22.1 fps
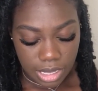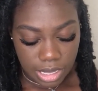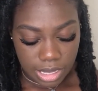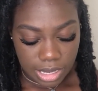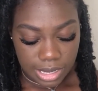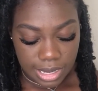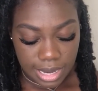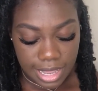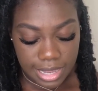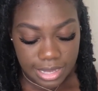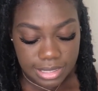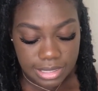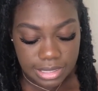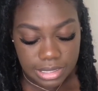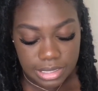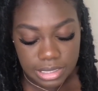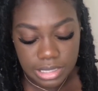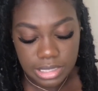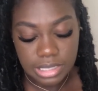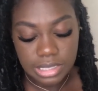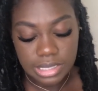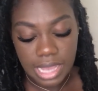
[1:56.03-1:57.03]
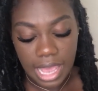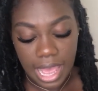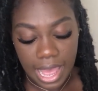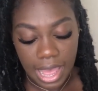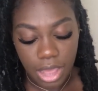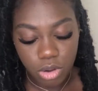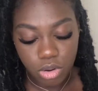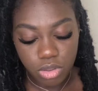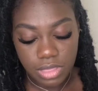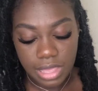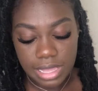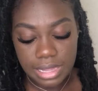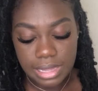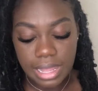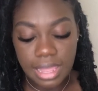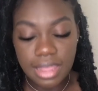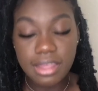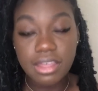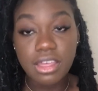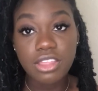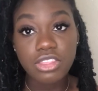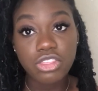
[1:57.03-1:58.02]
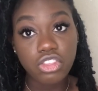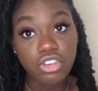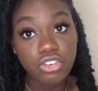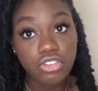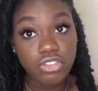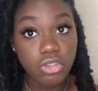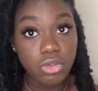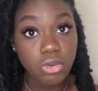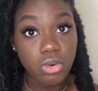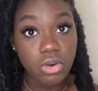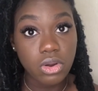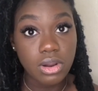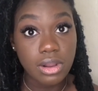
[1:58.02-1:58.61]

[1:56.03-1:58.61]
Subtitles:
Next is, how do they like the floor?